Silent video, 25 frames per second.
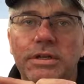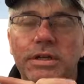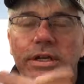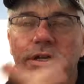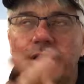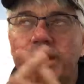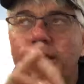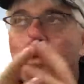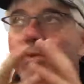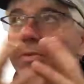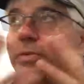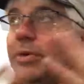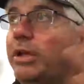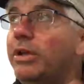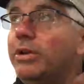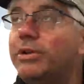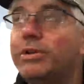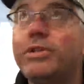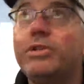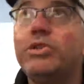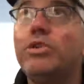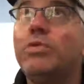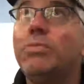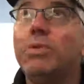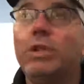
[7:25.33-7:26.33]
And yet we are
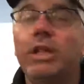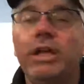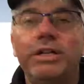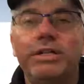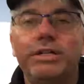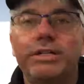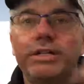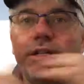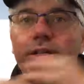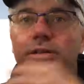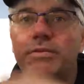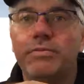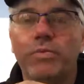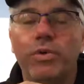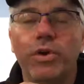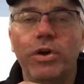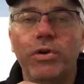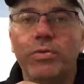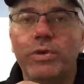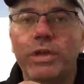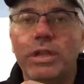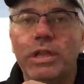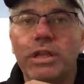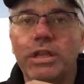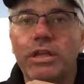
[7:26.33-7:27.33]
so blessed in where
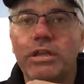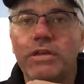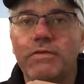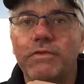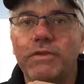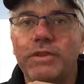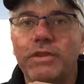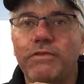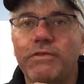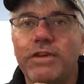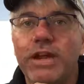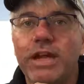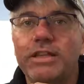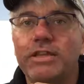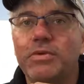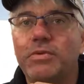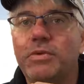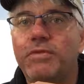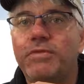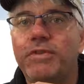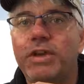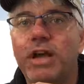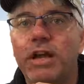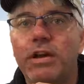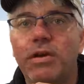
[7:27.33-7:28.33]
we live and the fact that
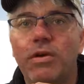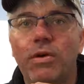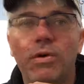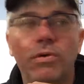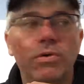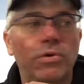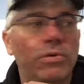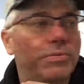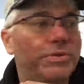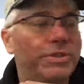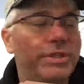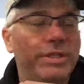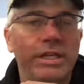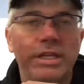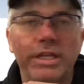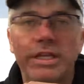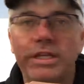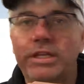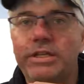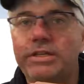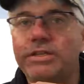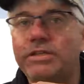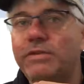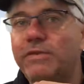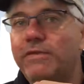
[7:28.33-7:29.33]
we've got homes and
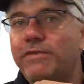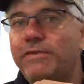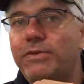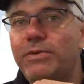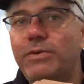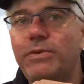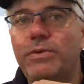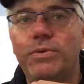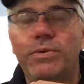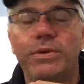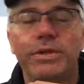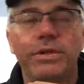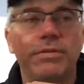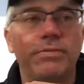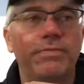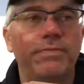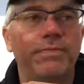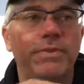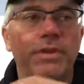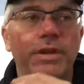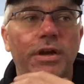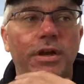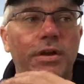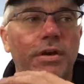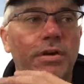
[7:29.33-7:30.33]
heats and food
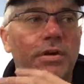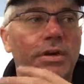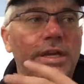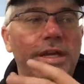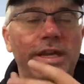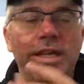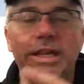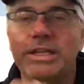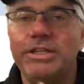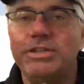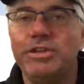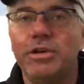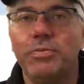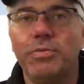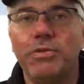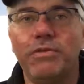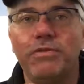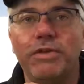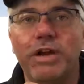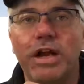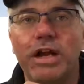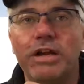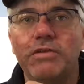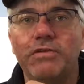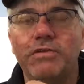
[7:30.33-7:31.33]
and our needs are
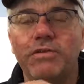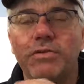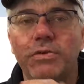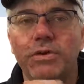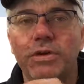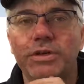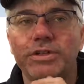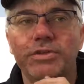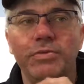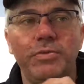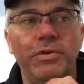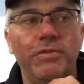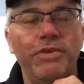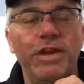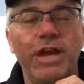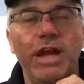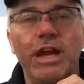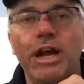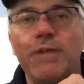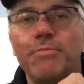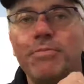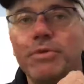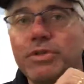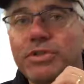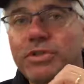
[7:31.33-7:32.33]
provided for us and we've got
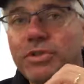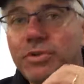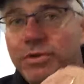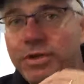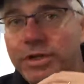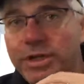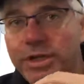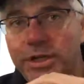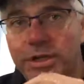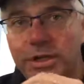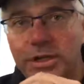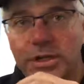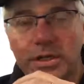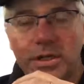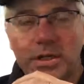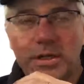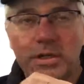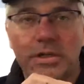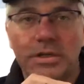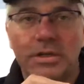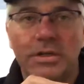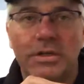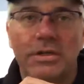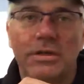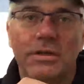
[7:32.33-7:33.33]
opportunity.
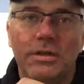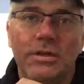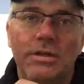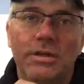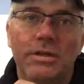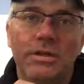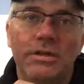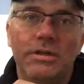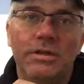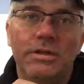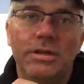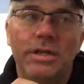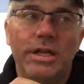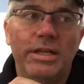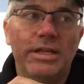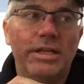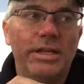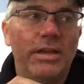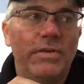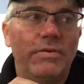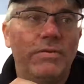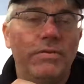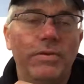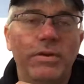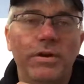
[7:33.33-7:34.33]
And
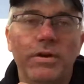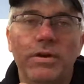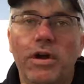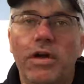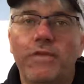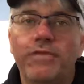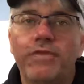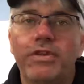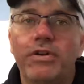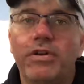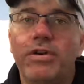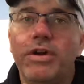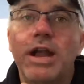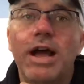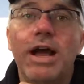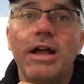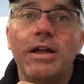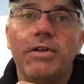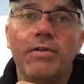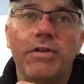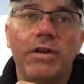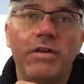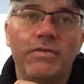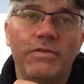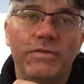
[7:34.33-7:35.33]
yet we often are not
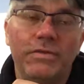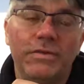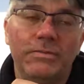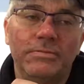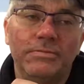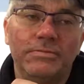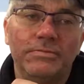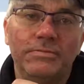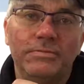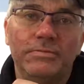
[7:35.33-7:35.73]
grateful.